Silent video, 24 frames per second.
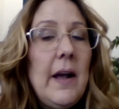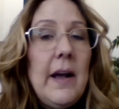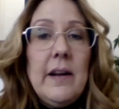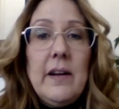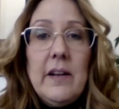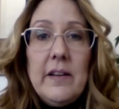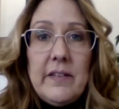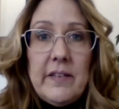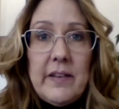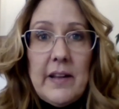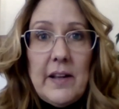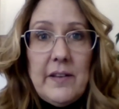And
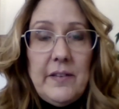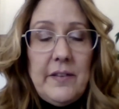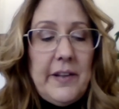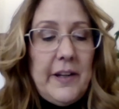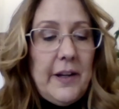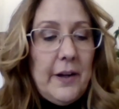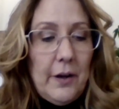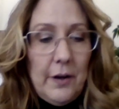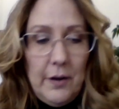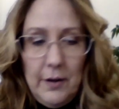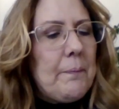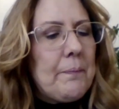it says
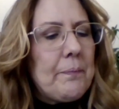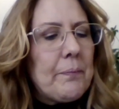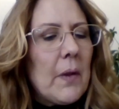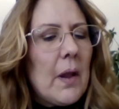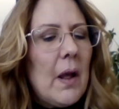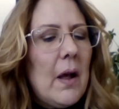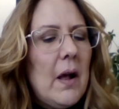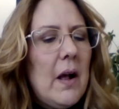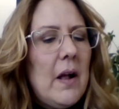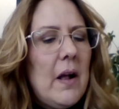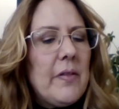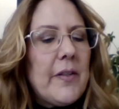here
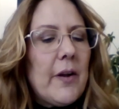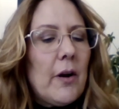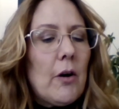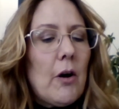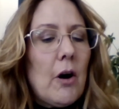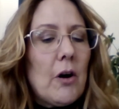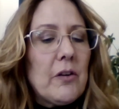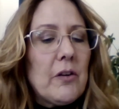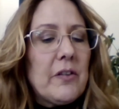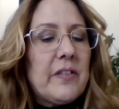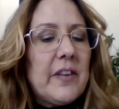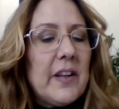There
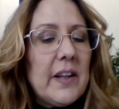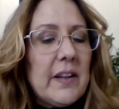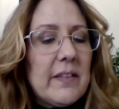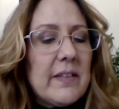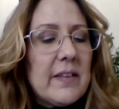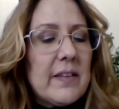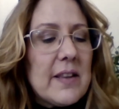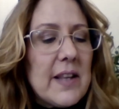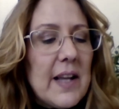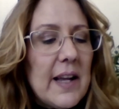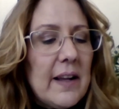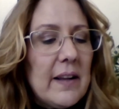are
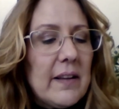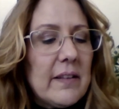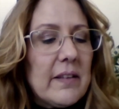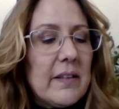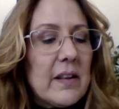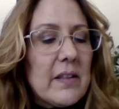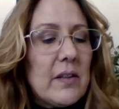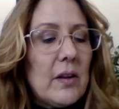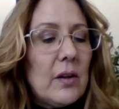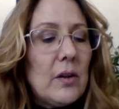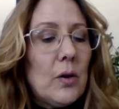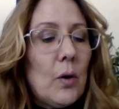six things
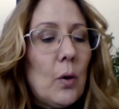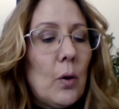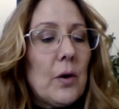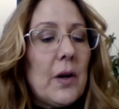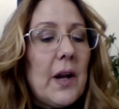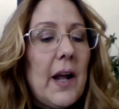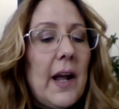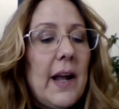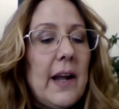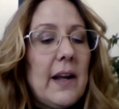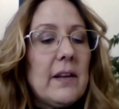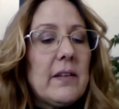that the
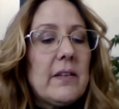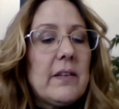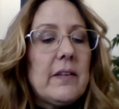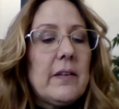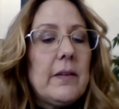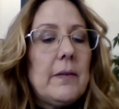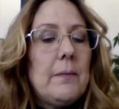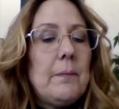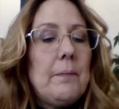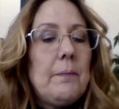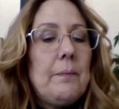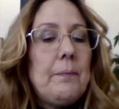Lord
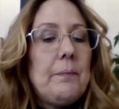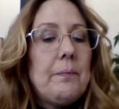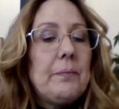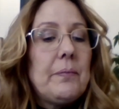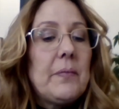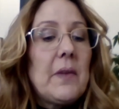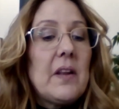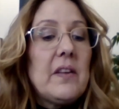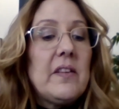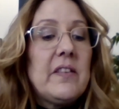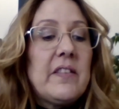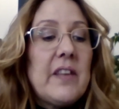hates,
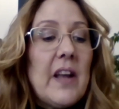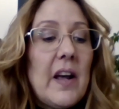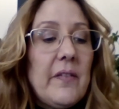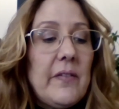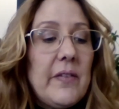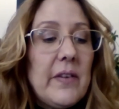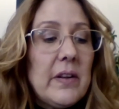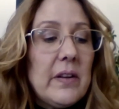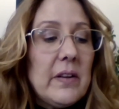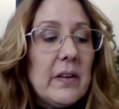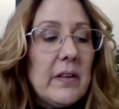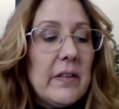
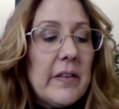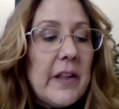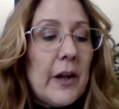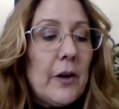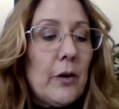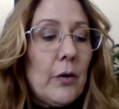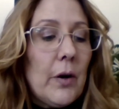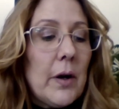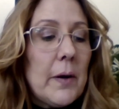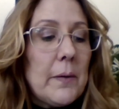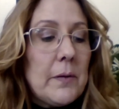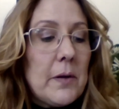seven that
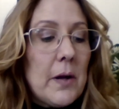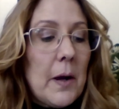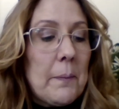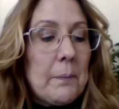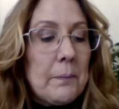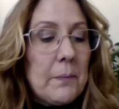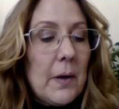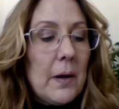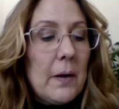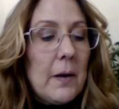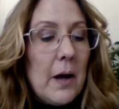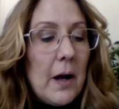are
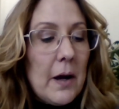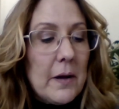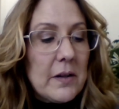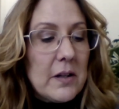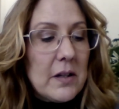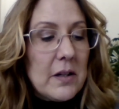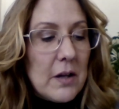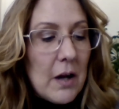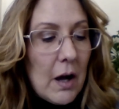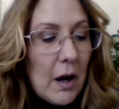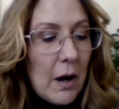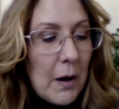
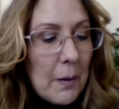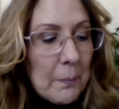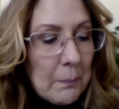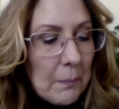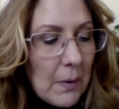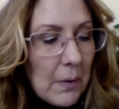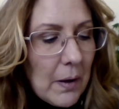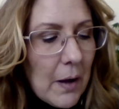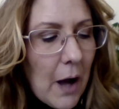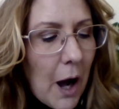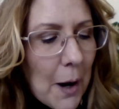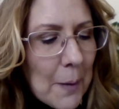a
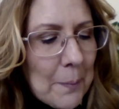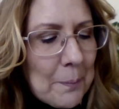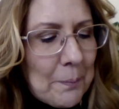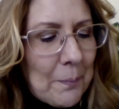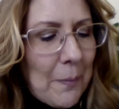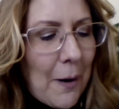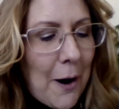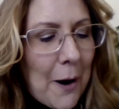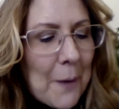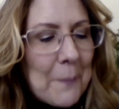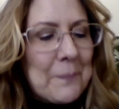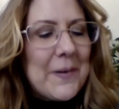
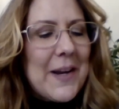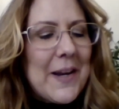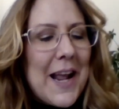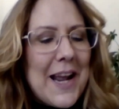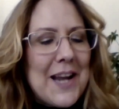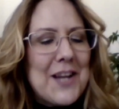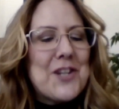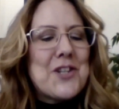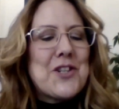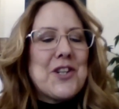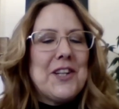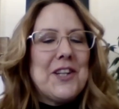
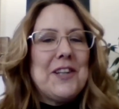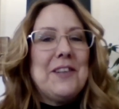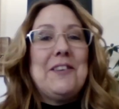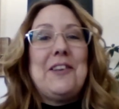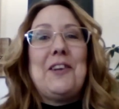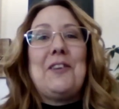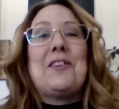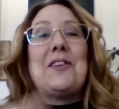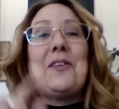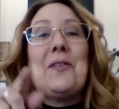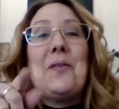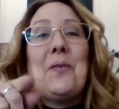abomination.
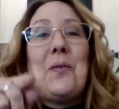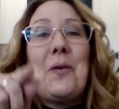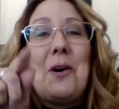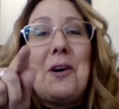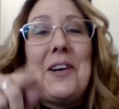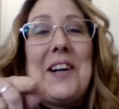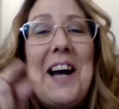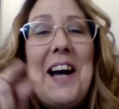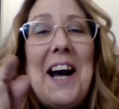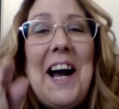There's a word